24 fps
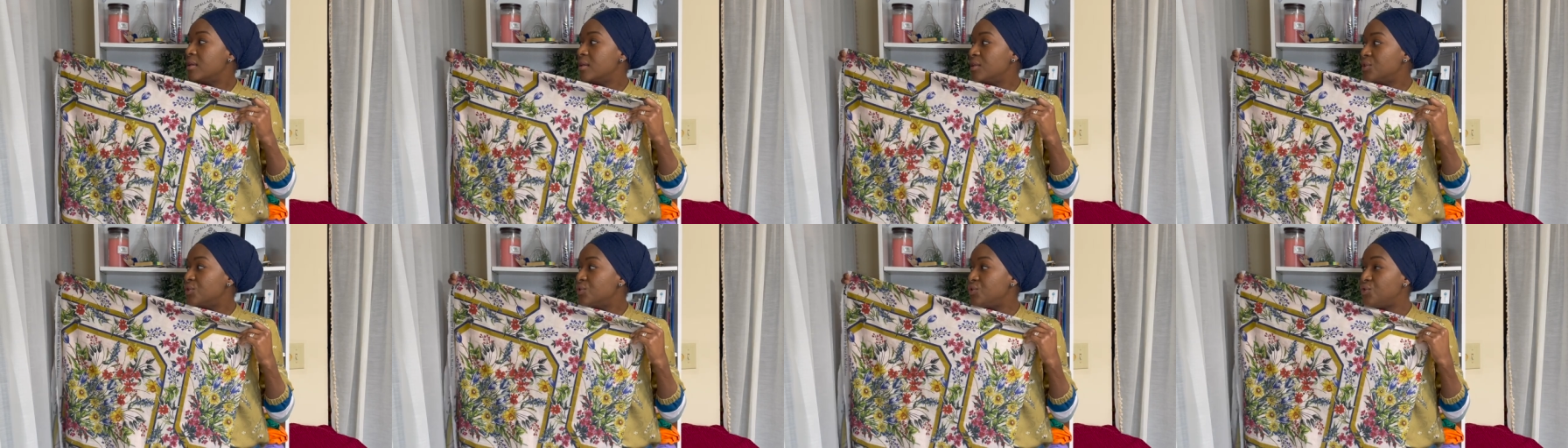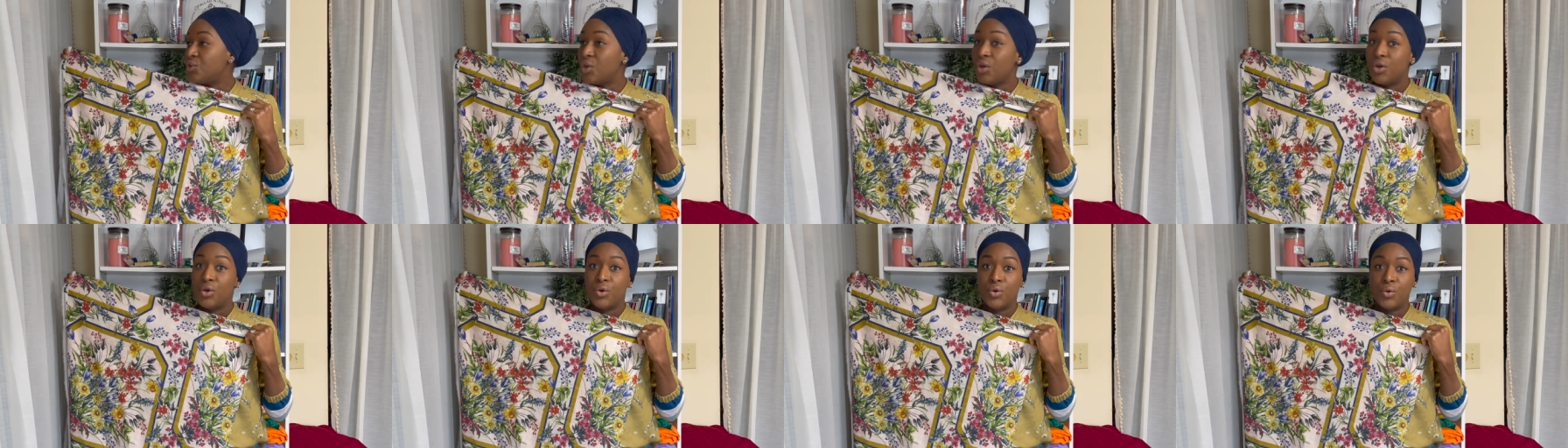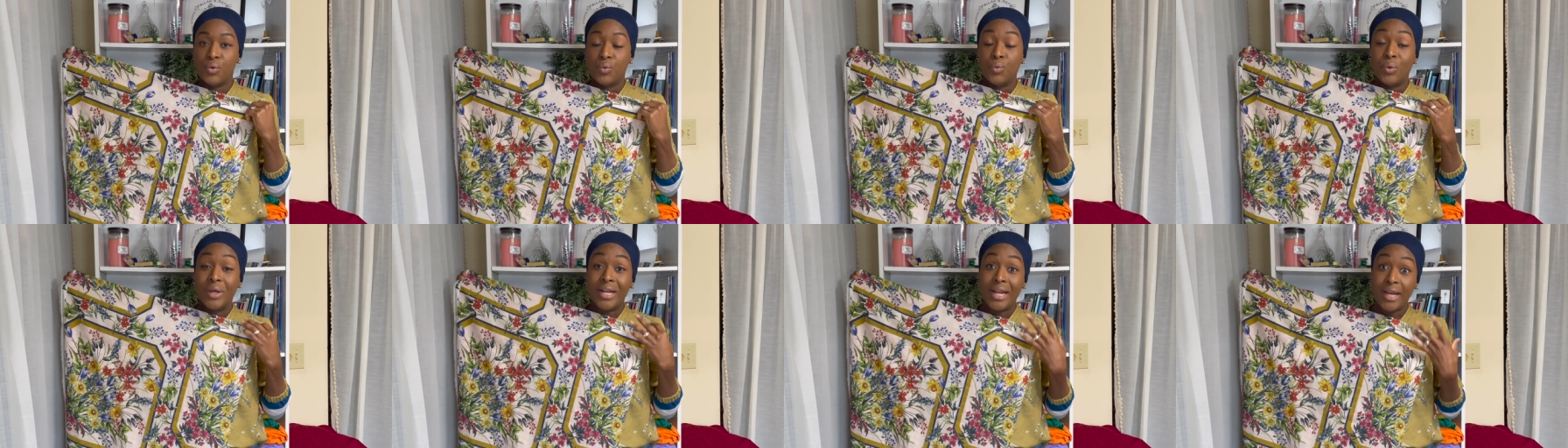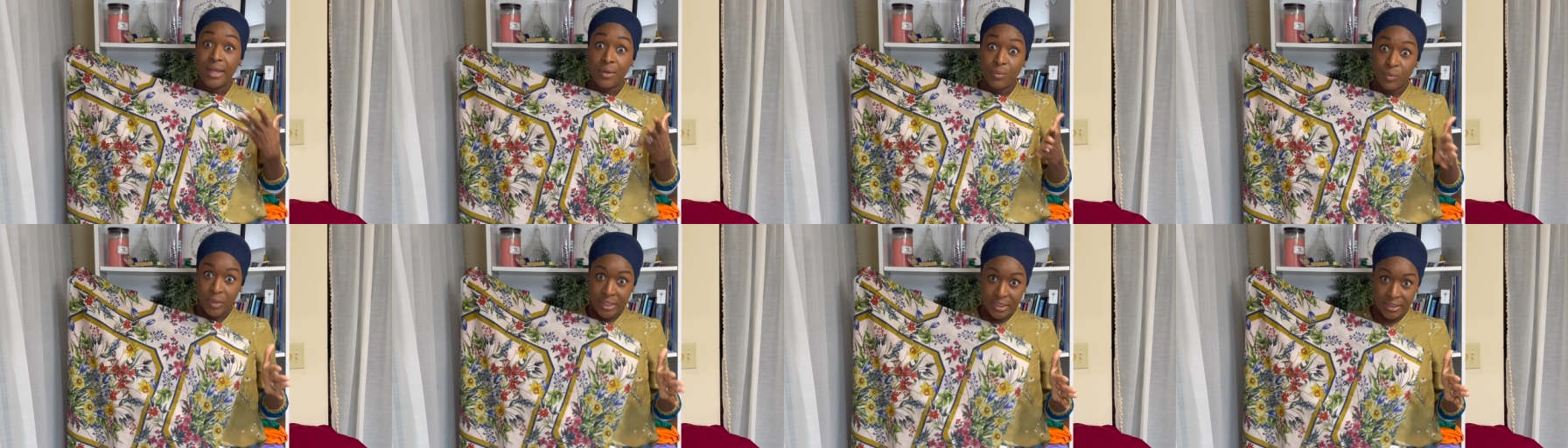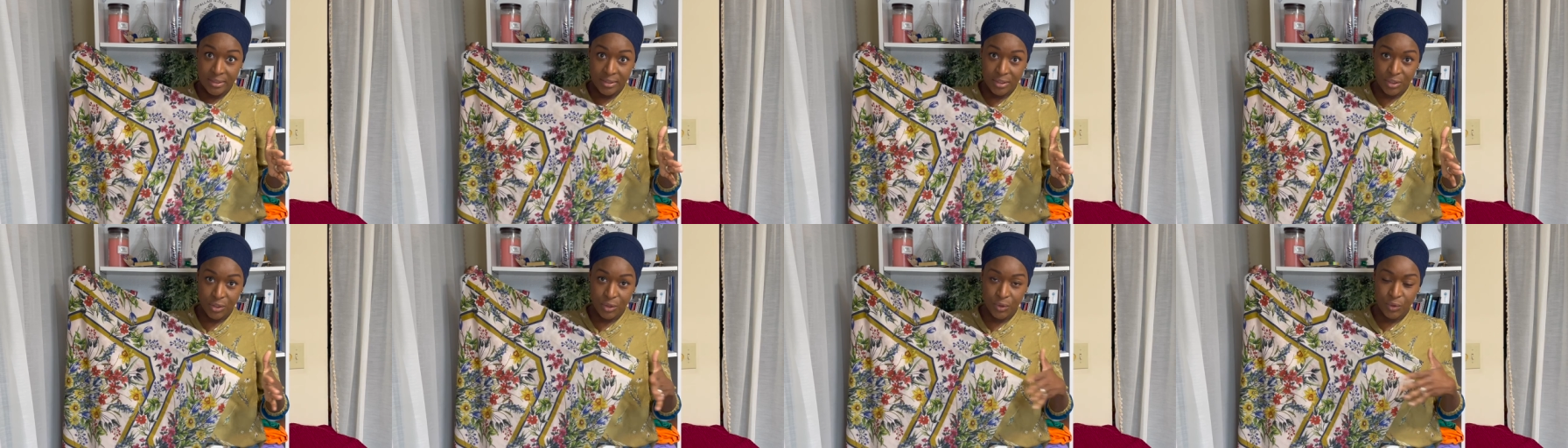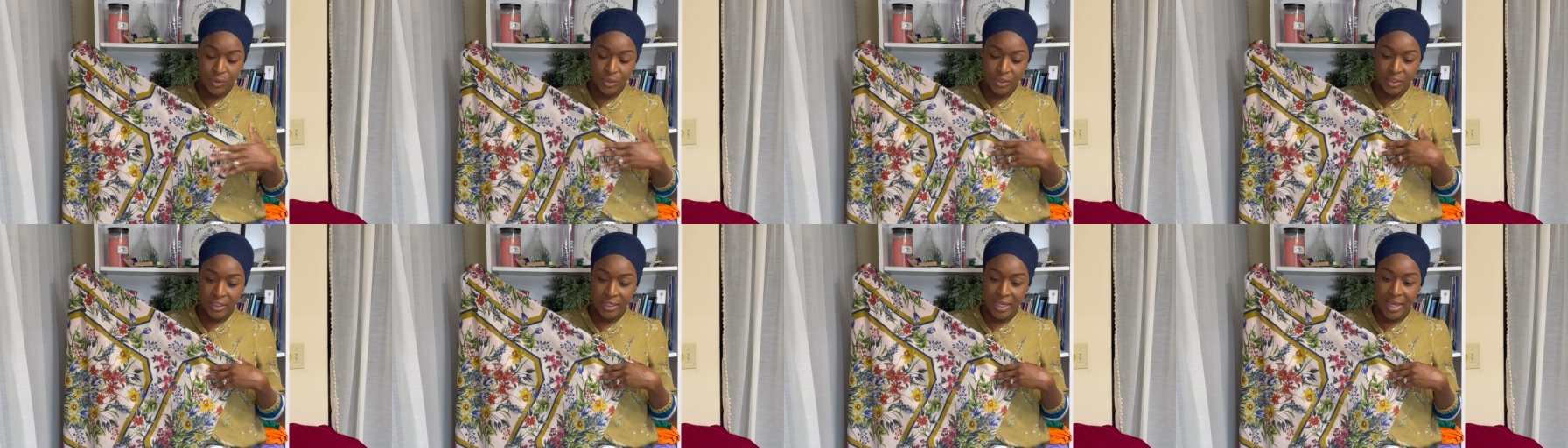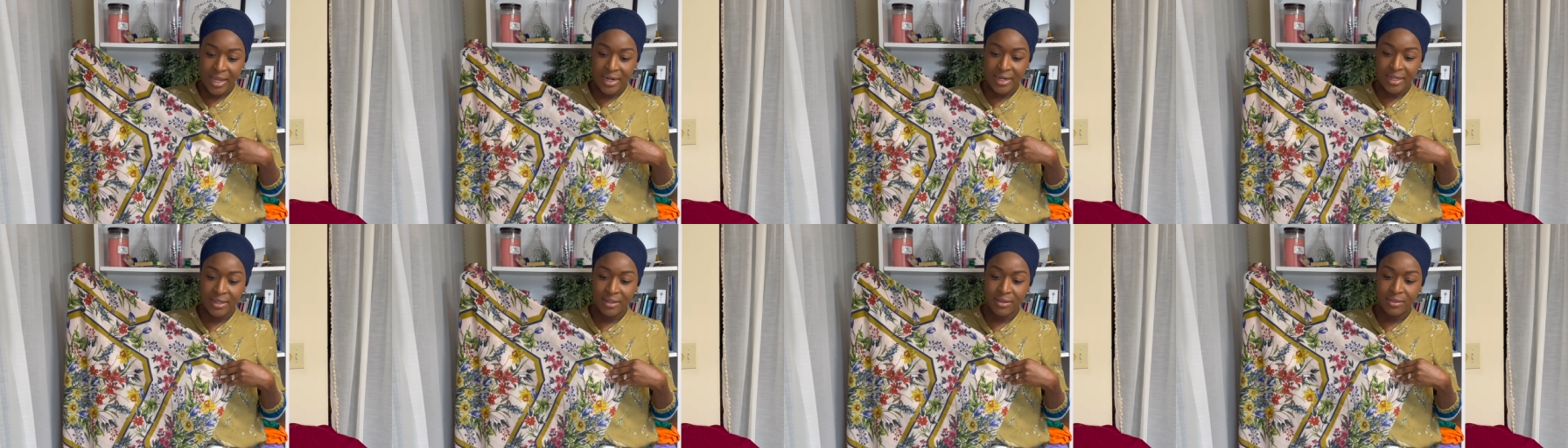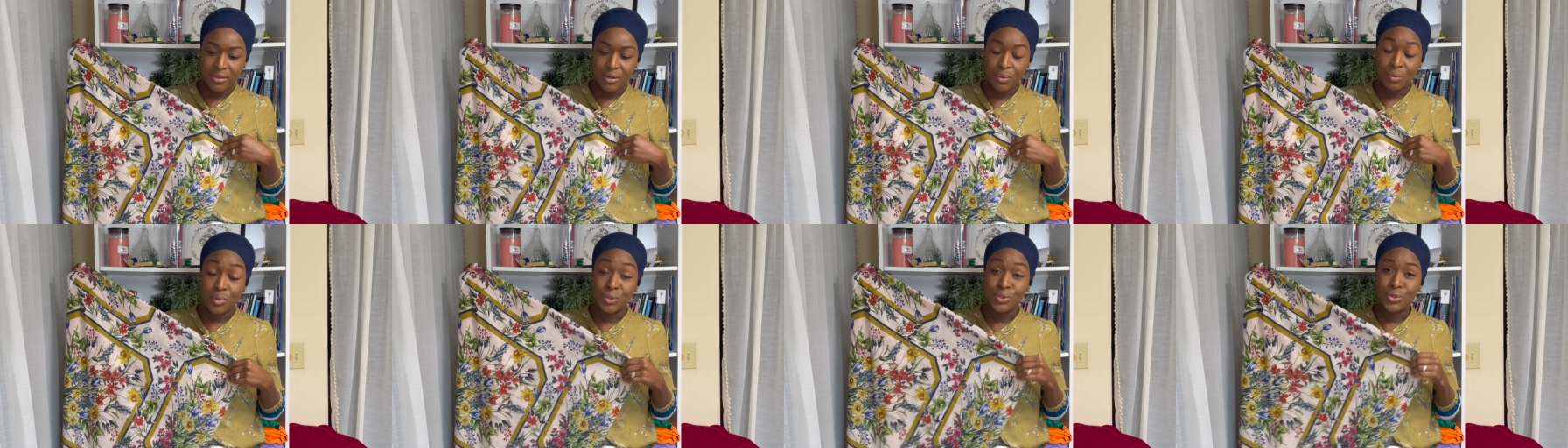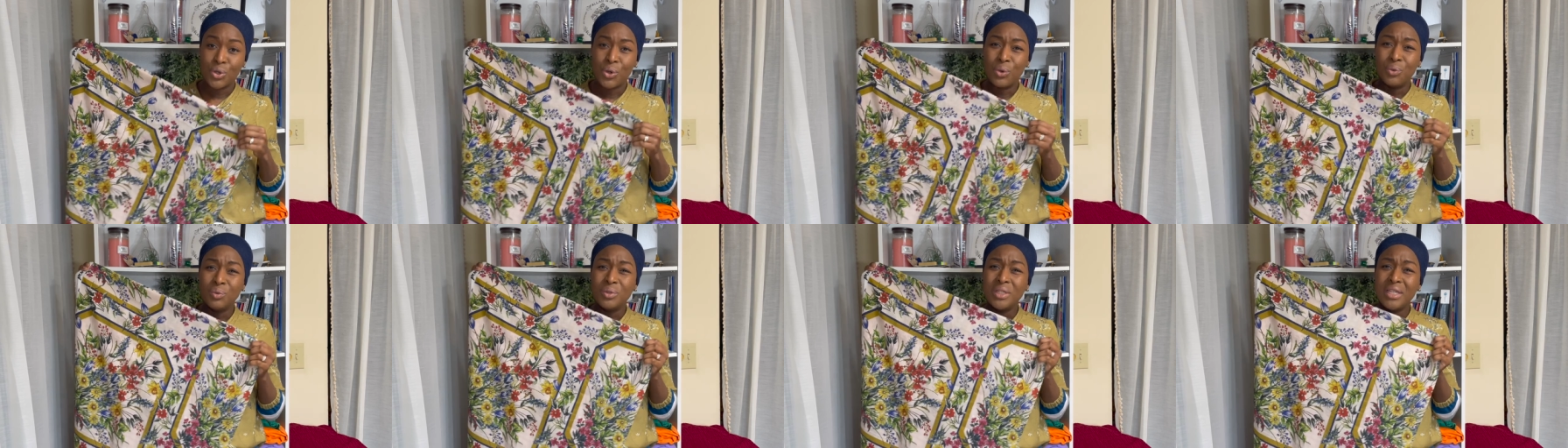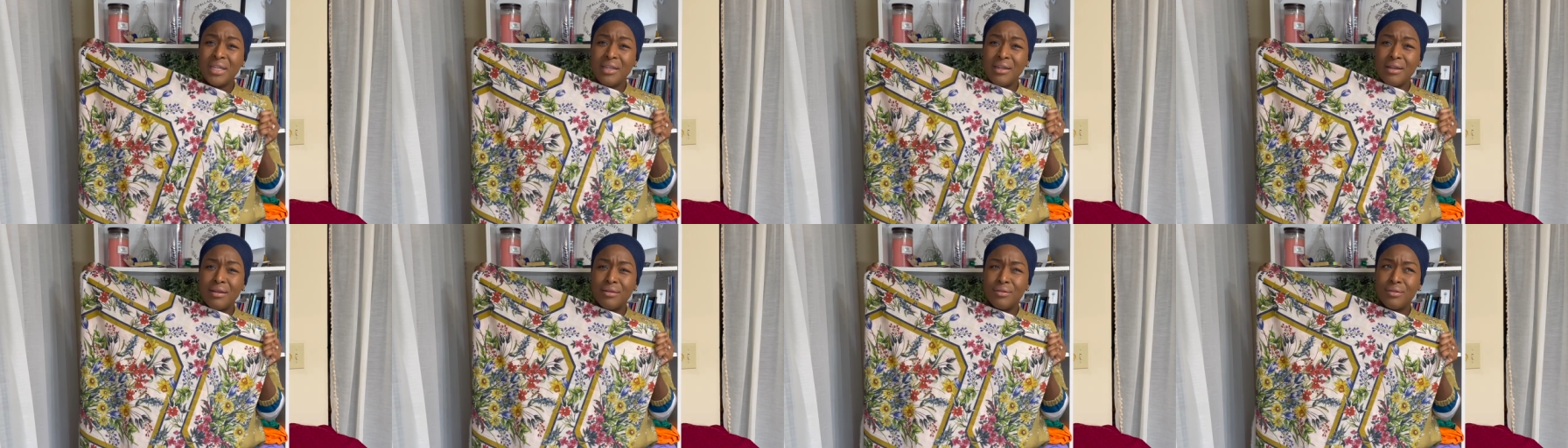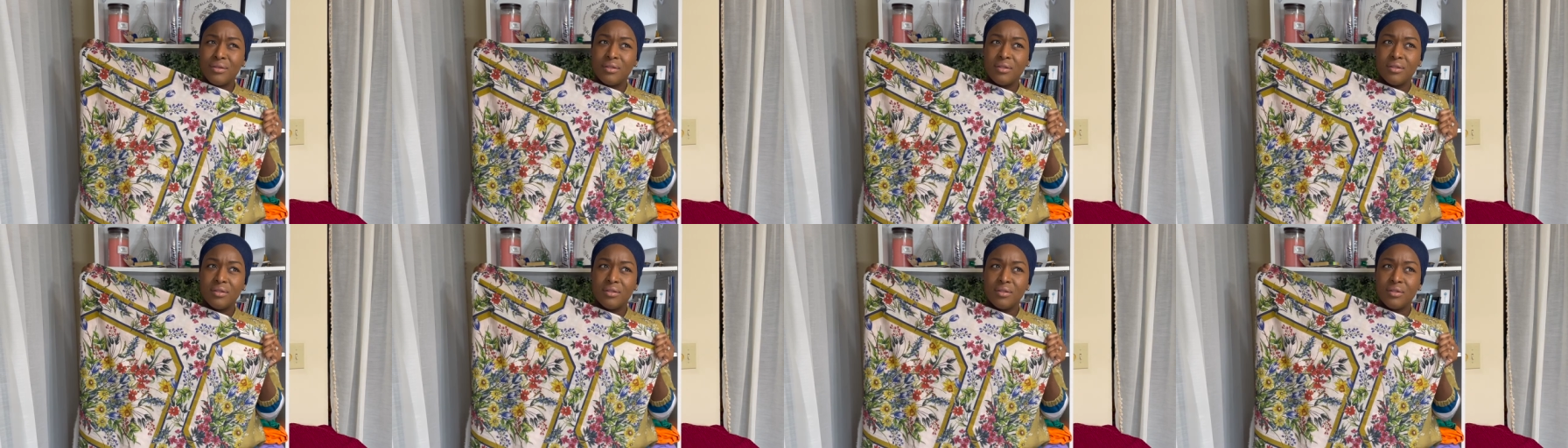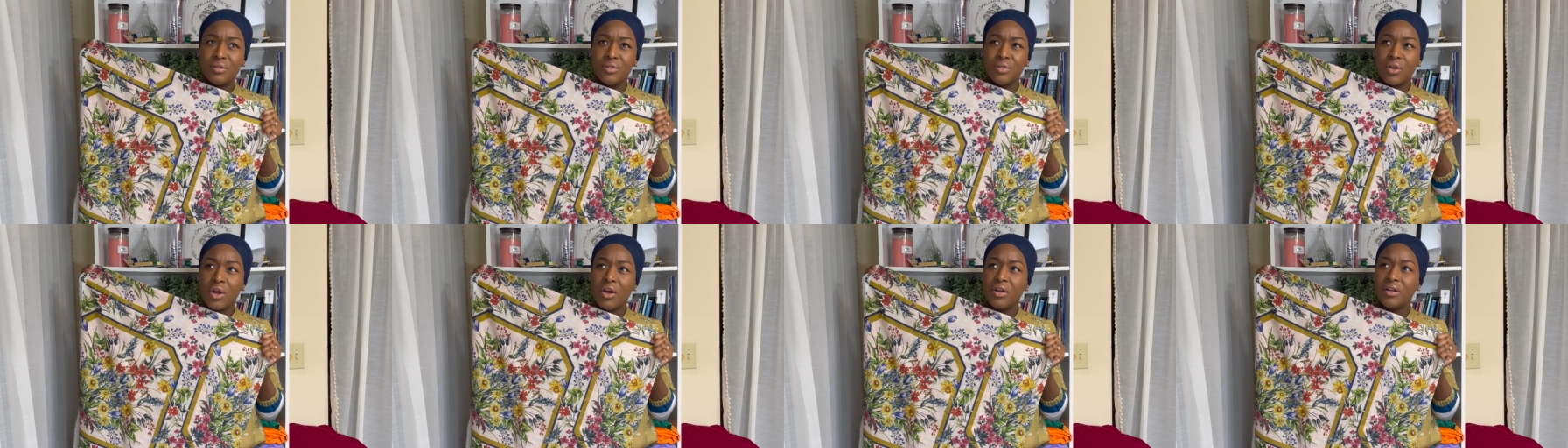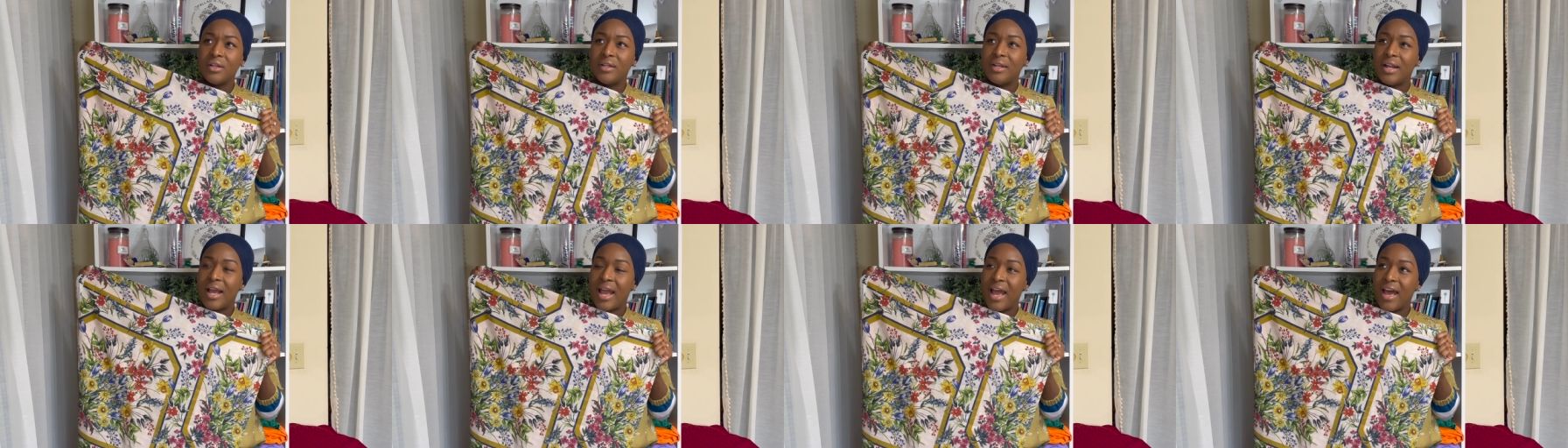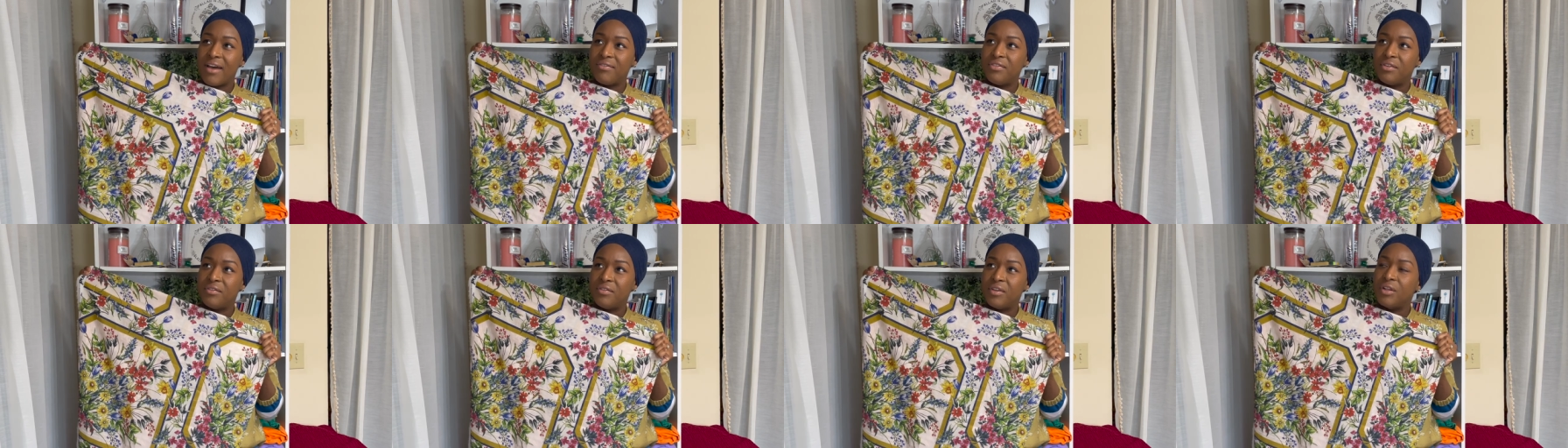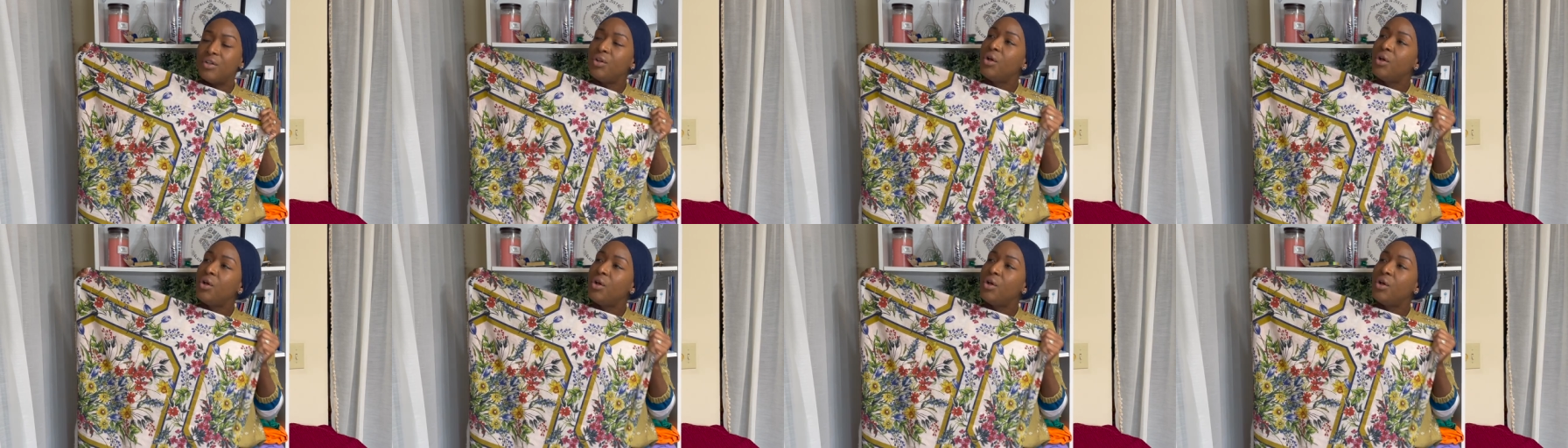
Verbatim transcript: So when I went to go and look at it, there was only a yard and a half of it.